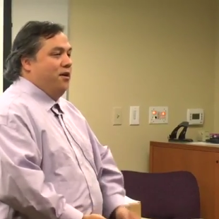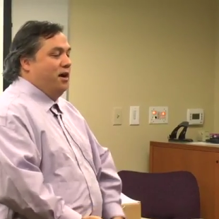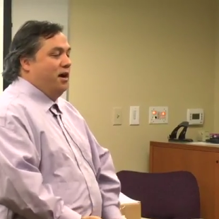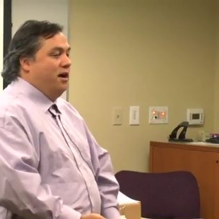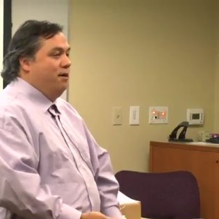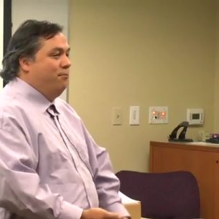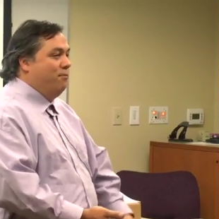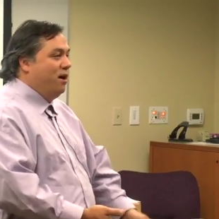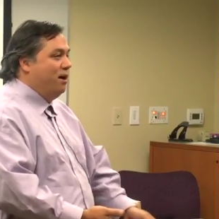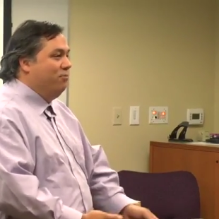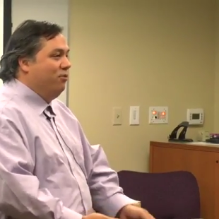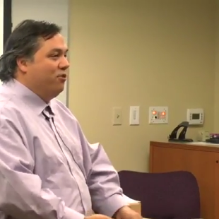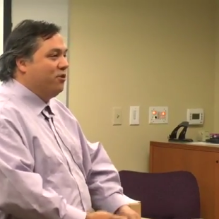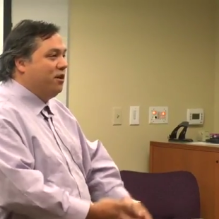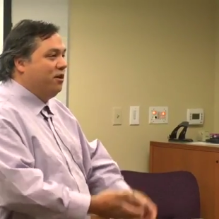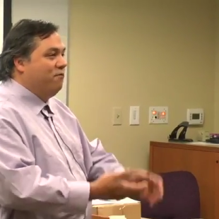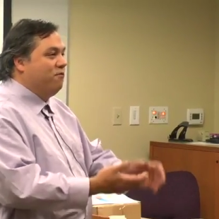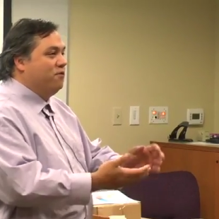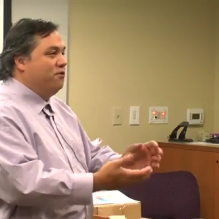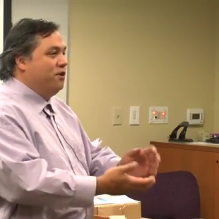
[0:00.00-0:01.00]
I'm
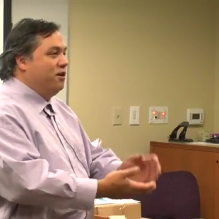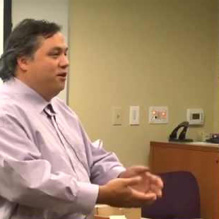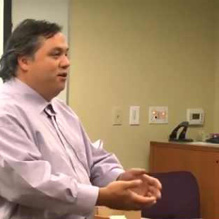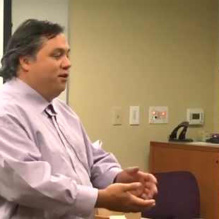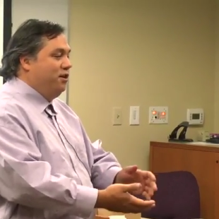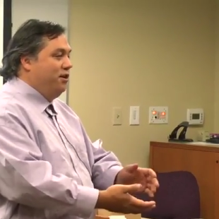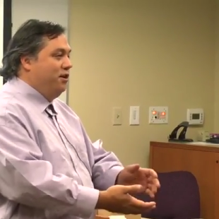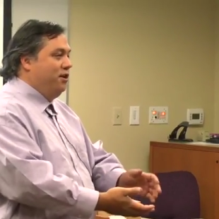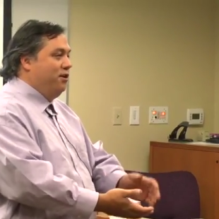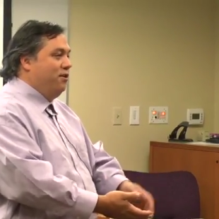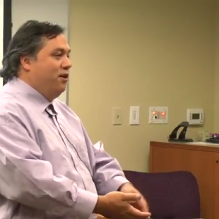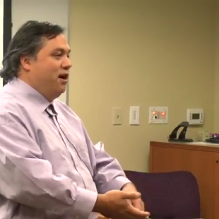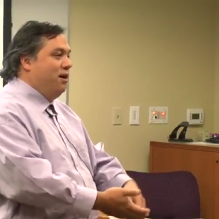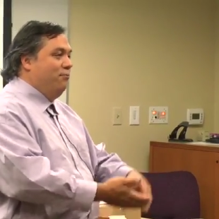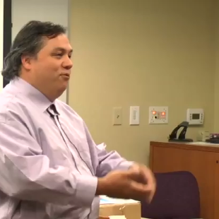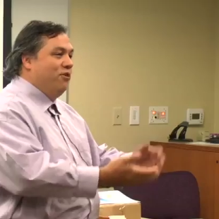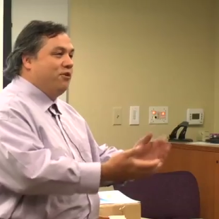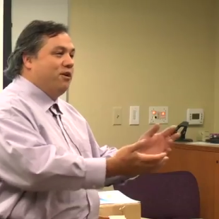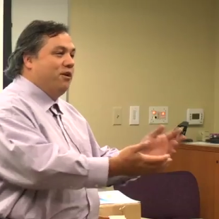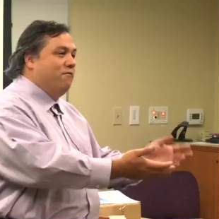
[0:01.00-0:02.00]
looking for Doug.
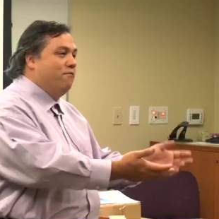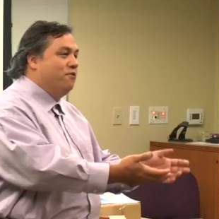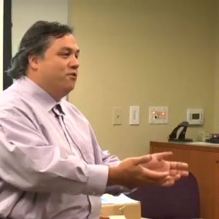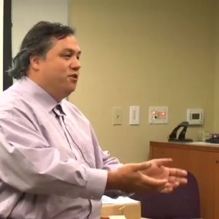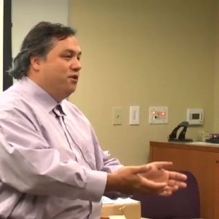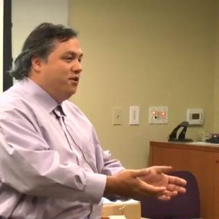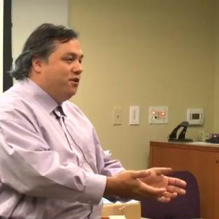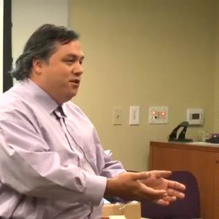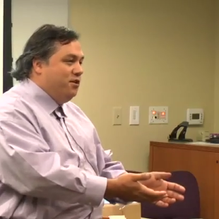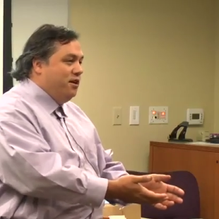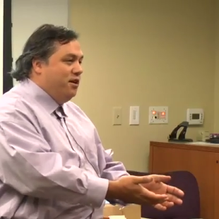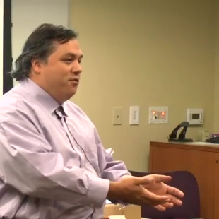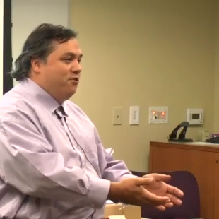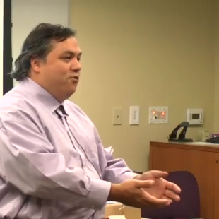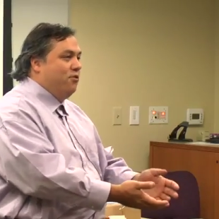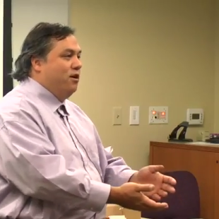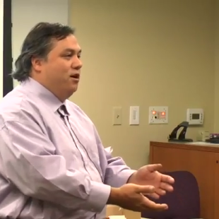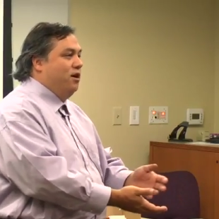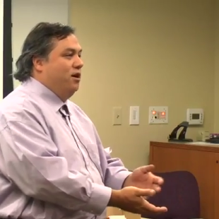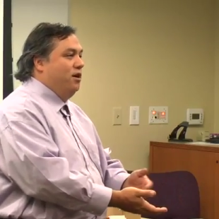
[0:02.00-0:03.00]
I'm looking for Doug
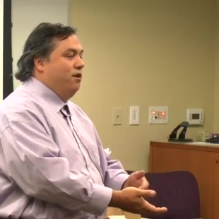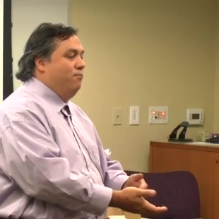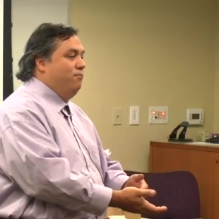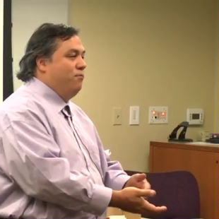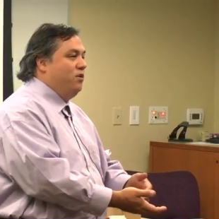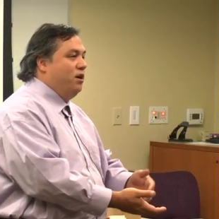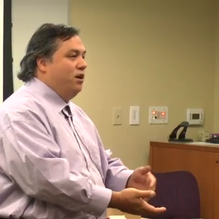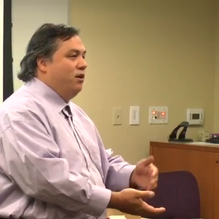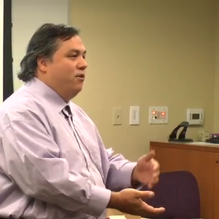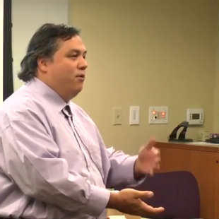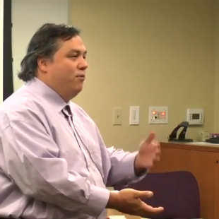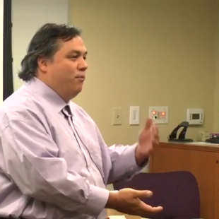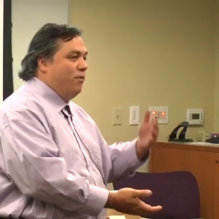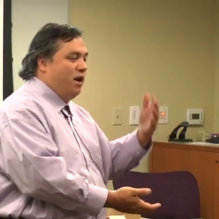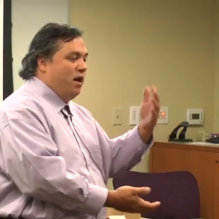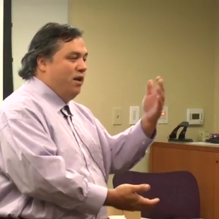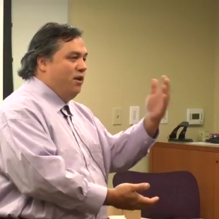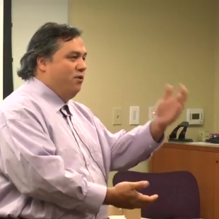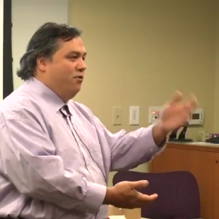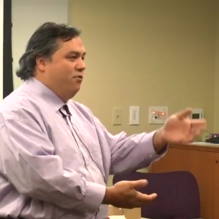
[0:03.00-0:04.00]
Detter.
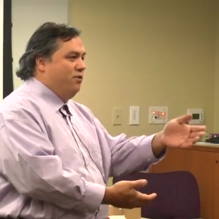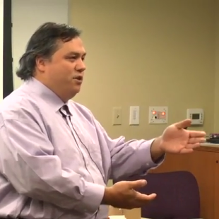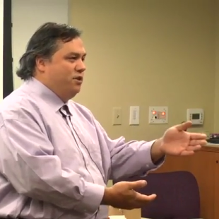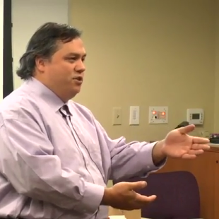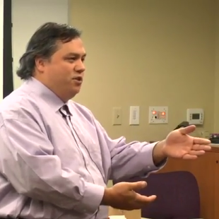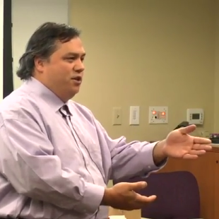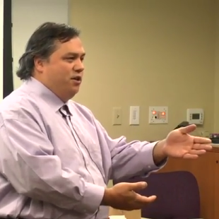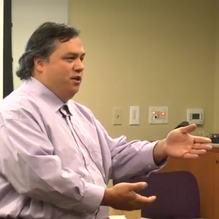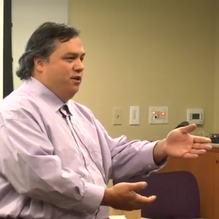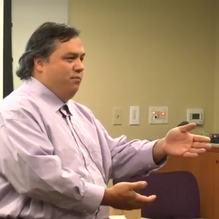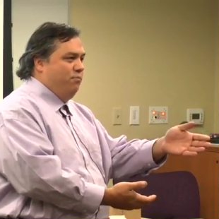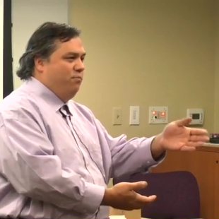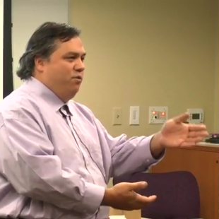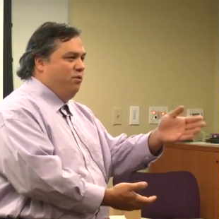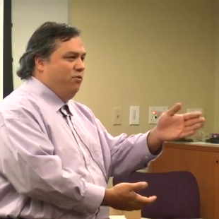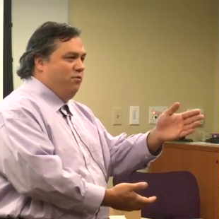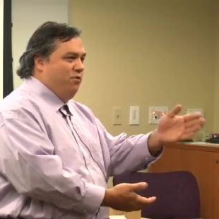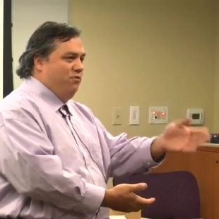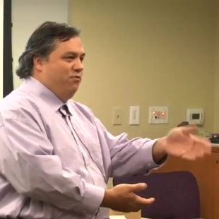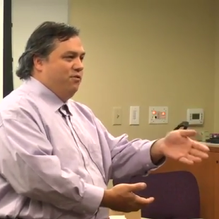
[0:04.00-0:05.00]
I know that
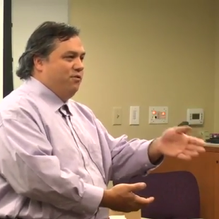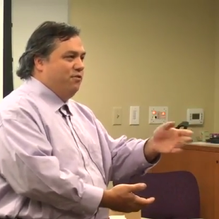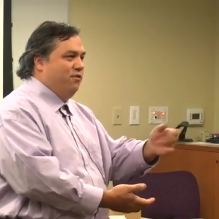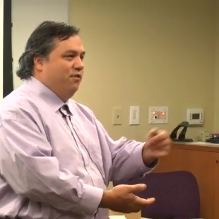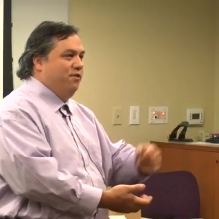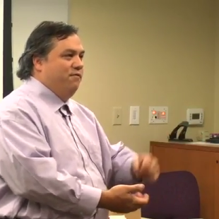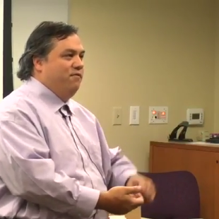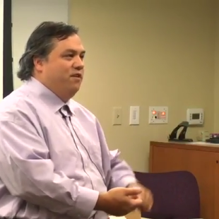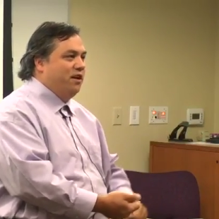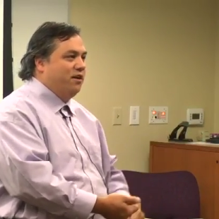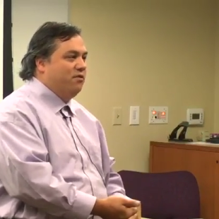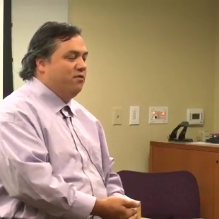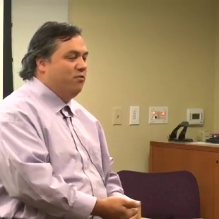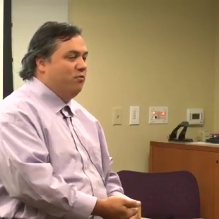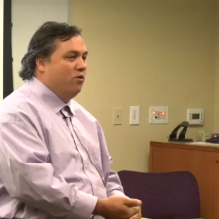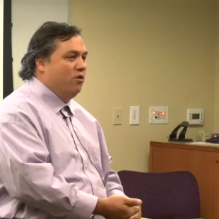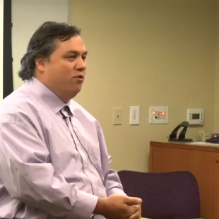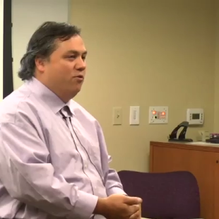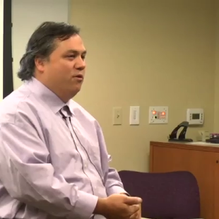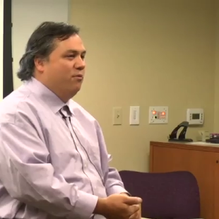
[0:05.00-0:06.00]
you used to live next
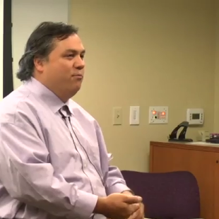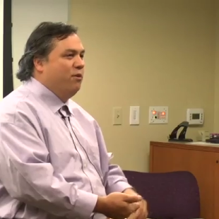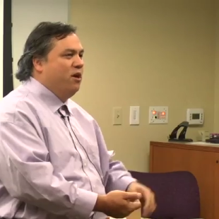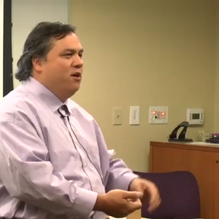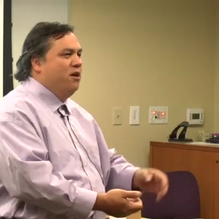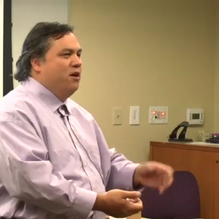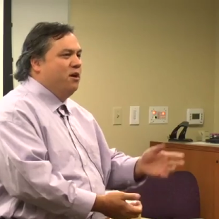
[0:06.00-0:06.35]
door to him.